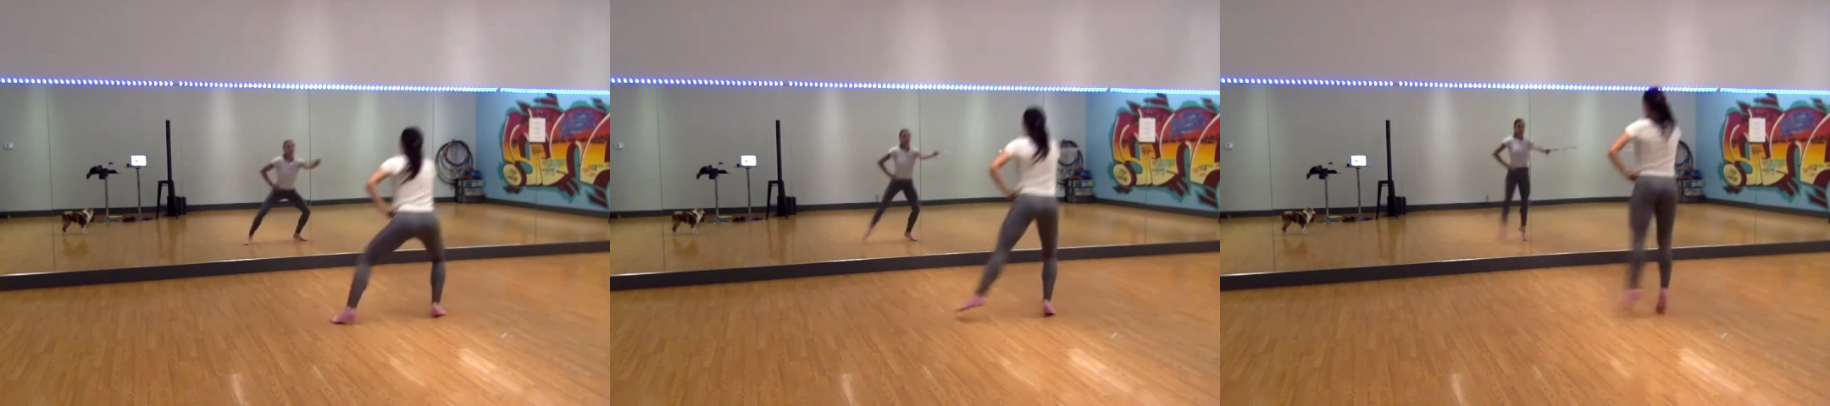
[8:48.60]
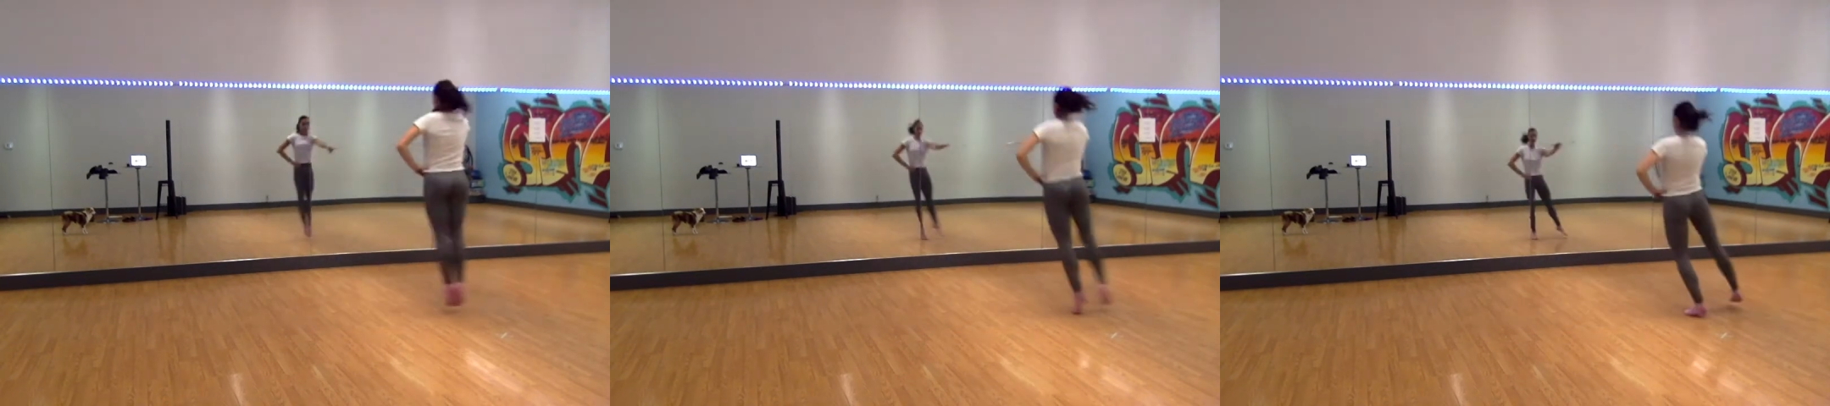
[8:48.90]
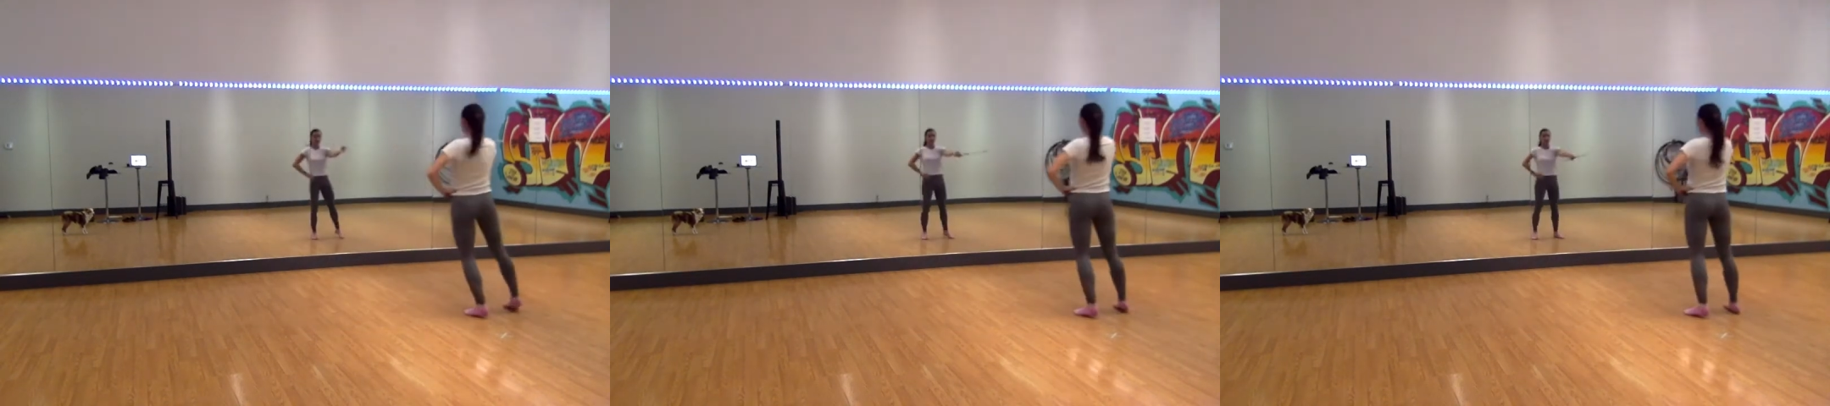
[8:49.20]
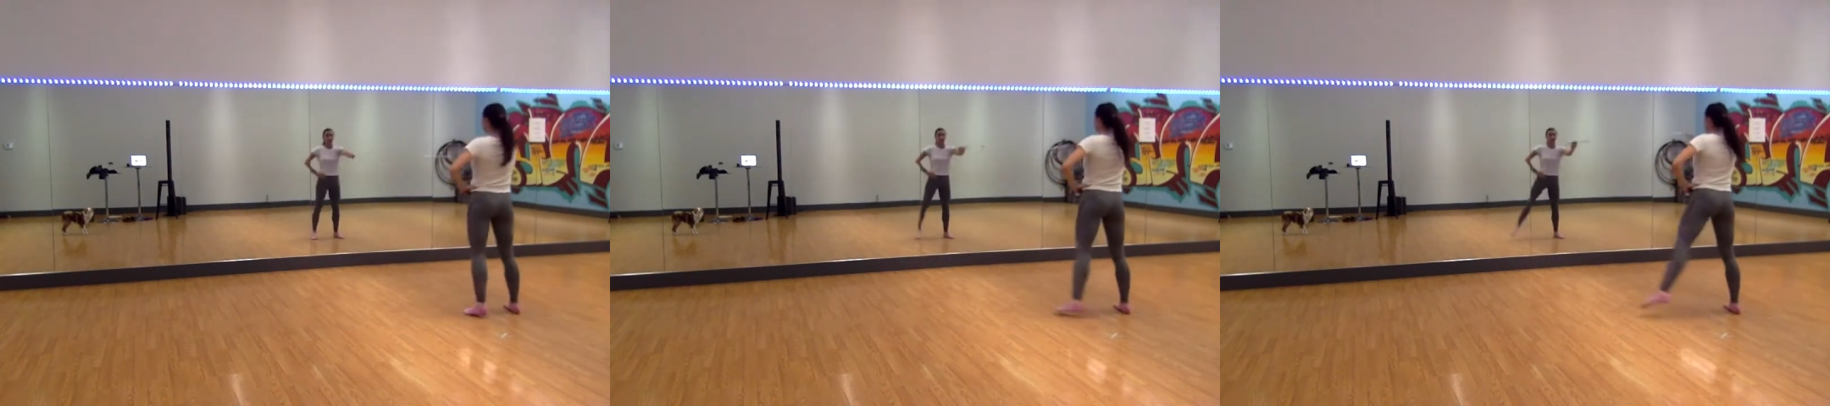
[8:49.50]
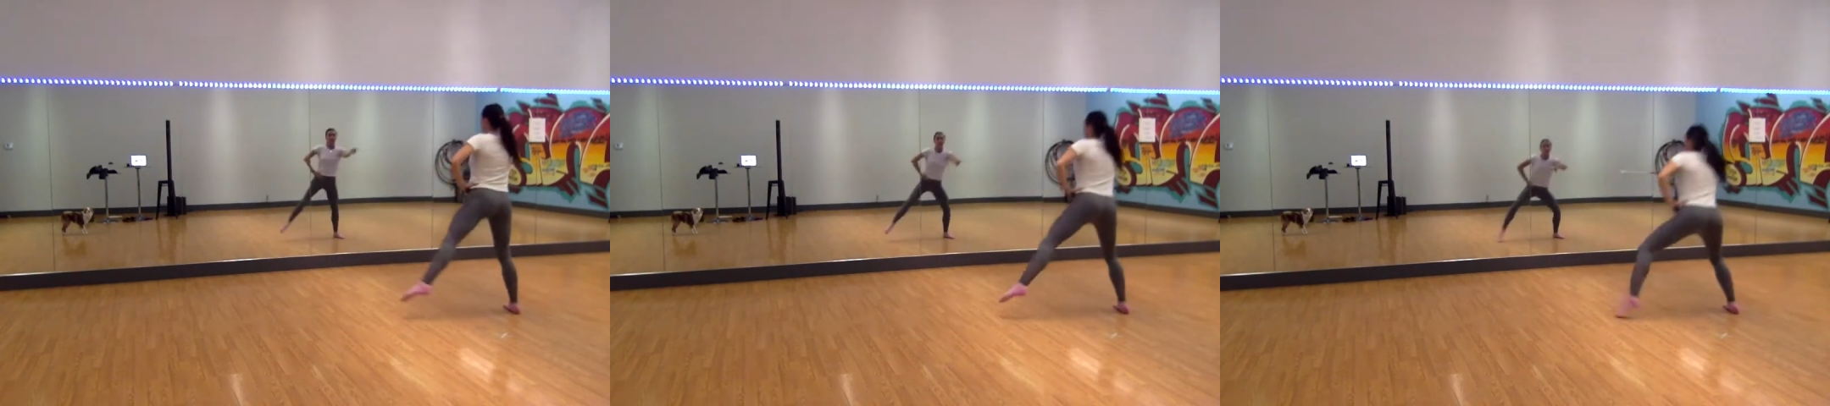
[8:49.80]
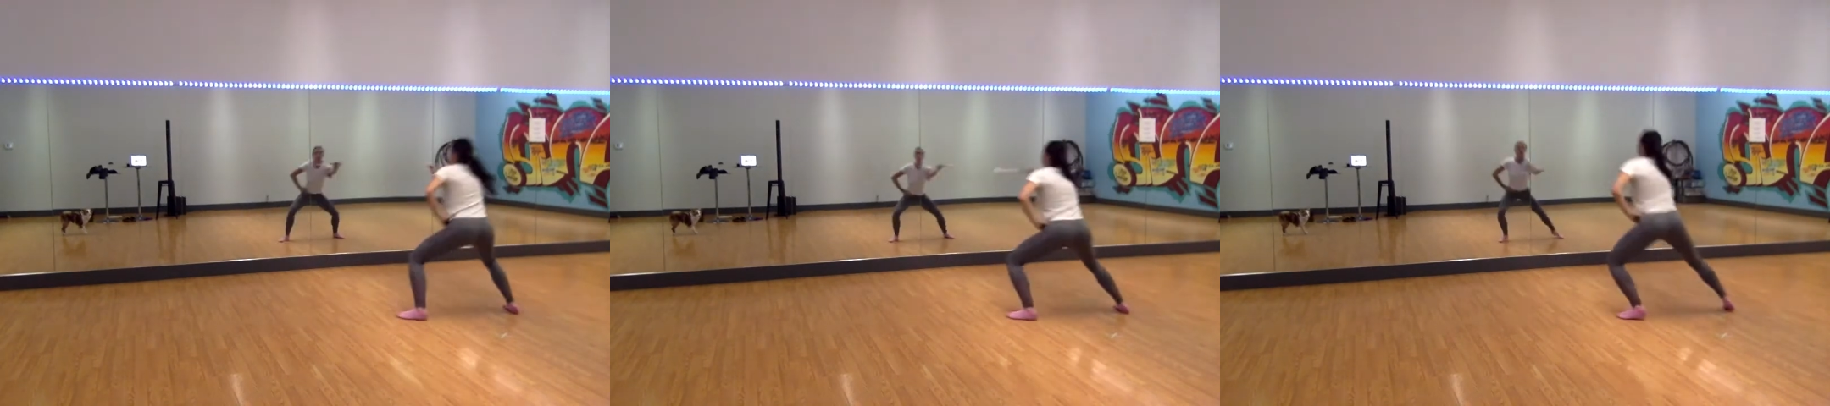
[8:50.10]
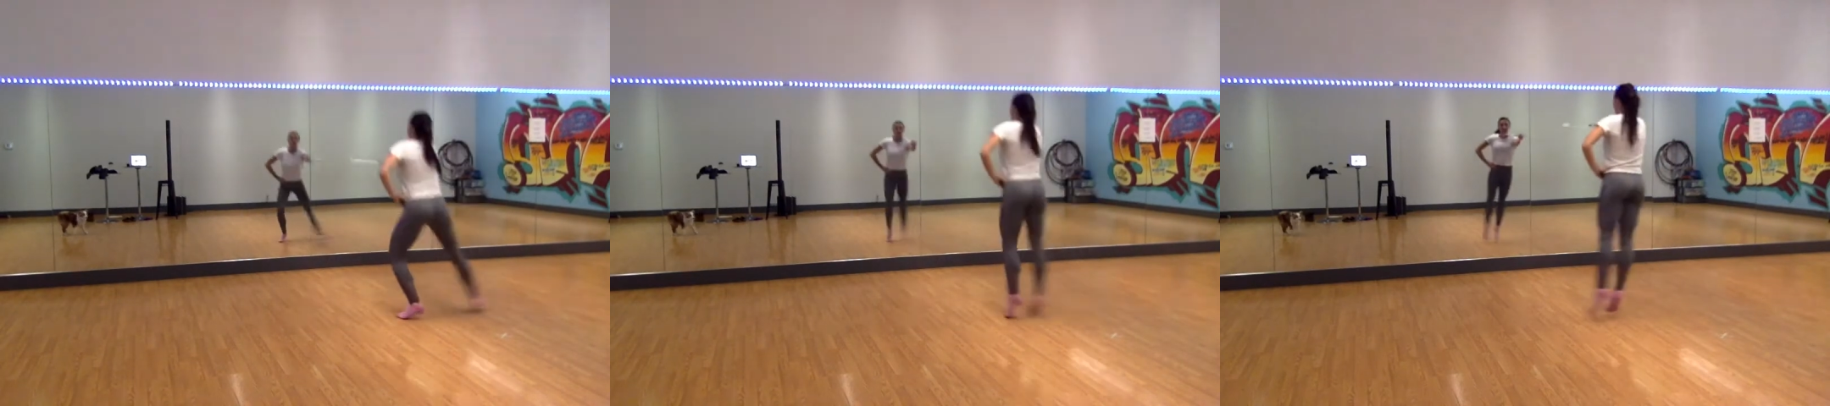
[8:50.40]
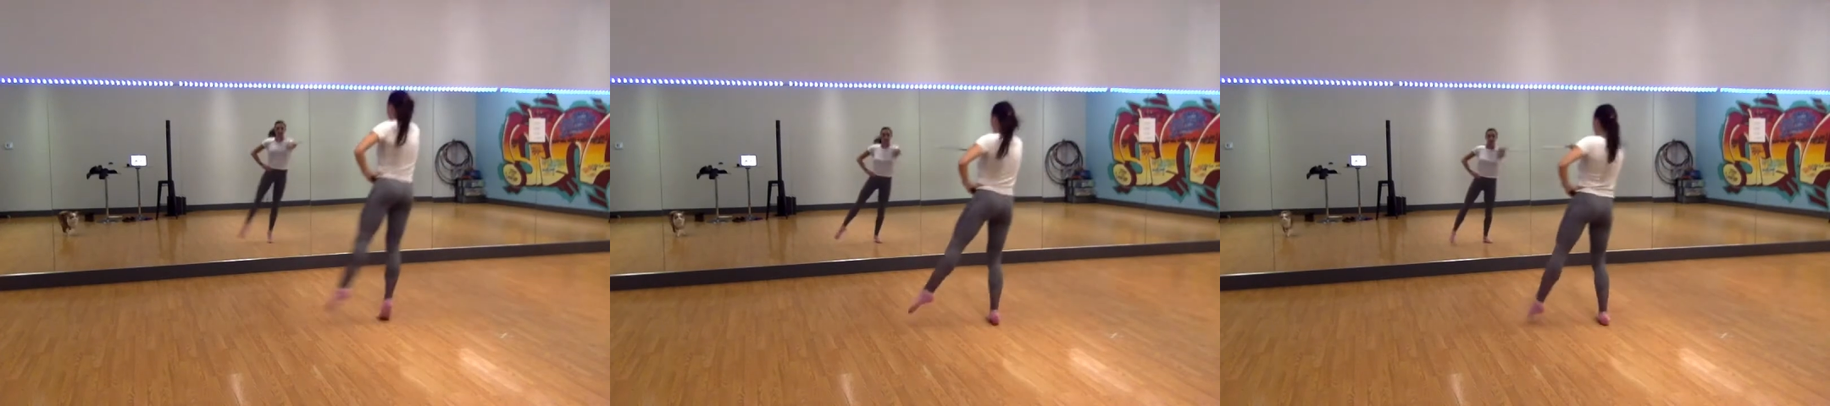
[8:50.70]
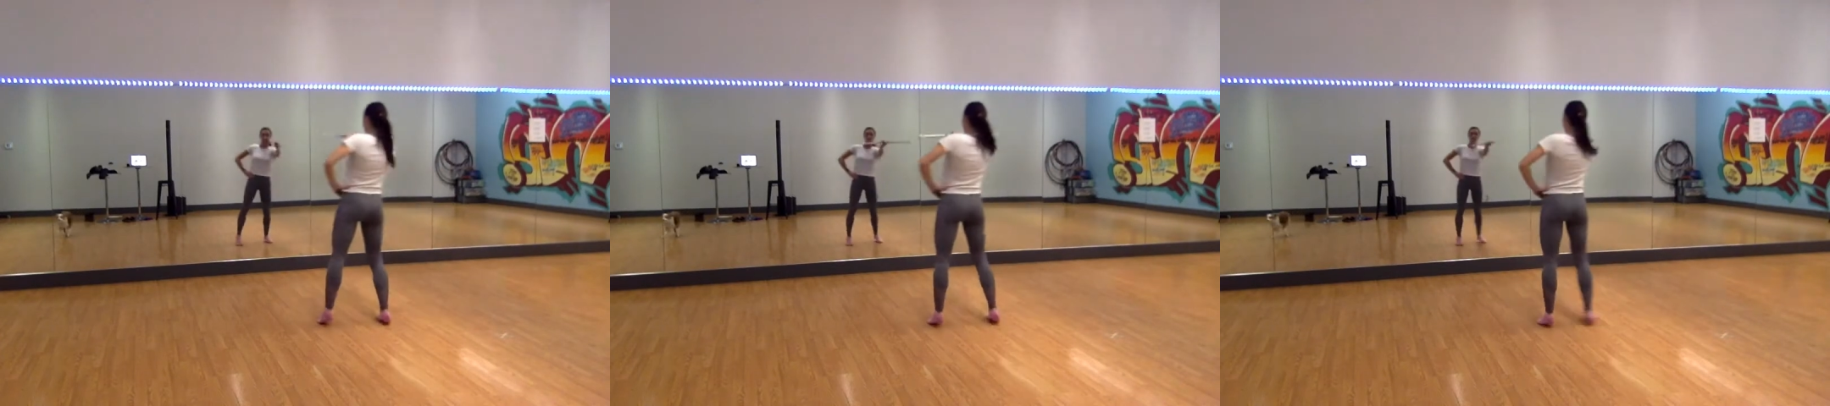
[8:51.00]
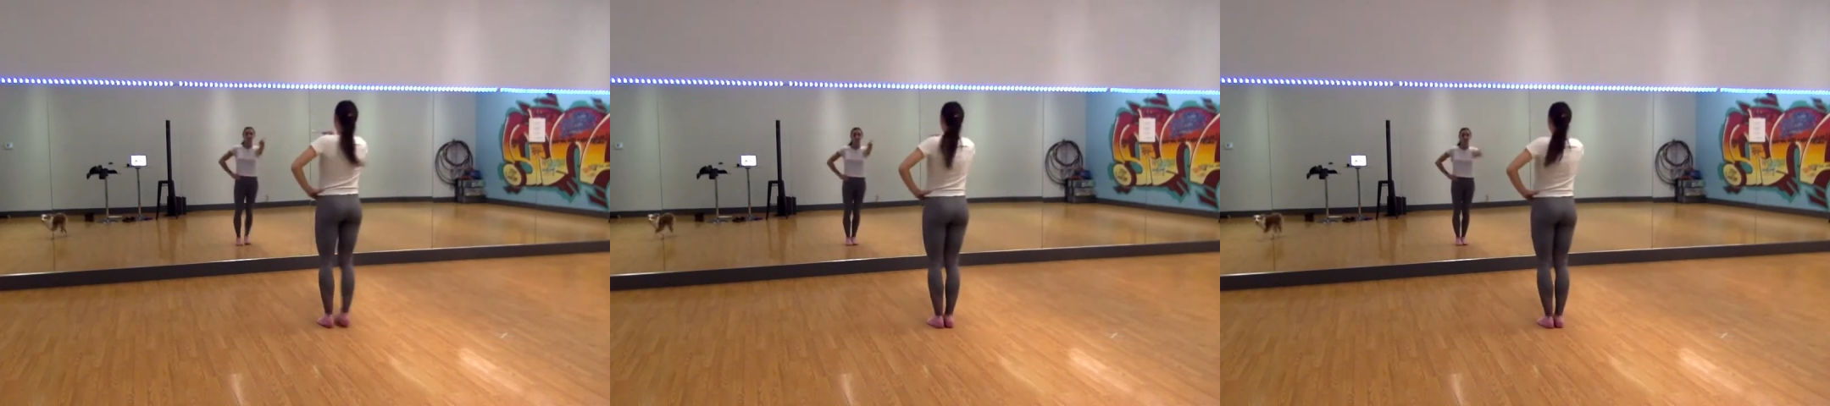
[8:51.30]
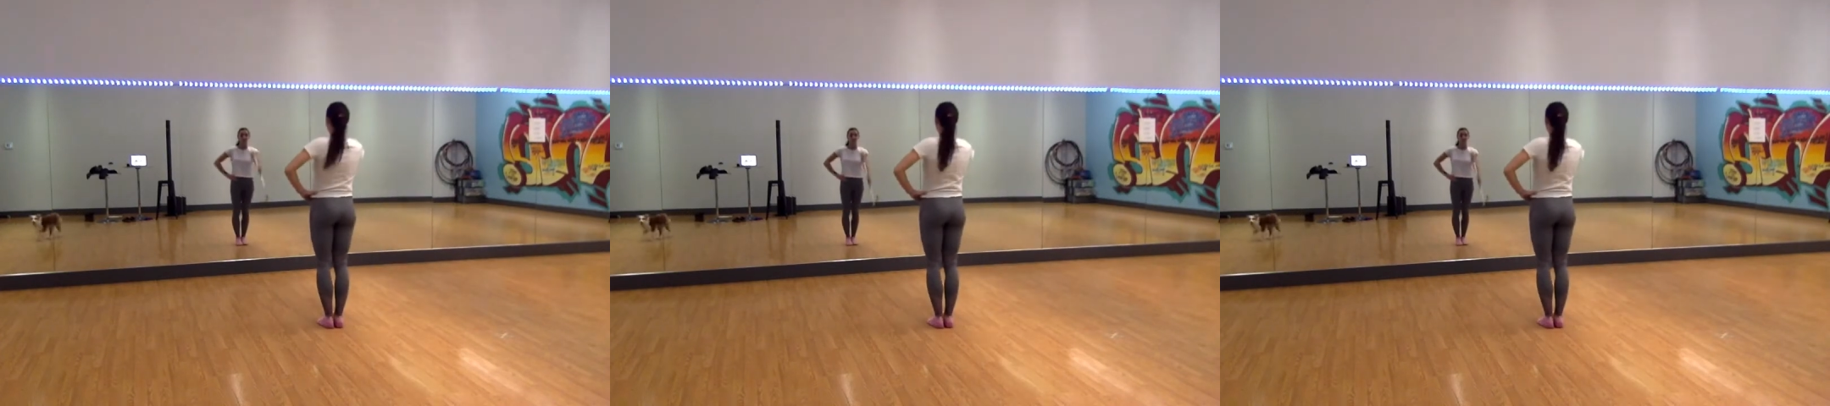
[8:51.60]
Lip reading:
Nobody's mouth can be seen.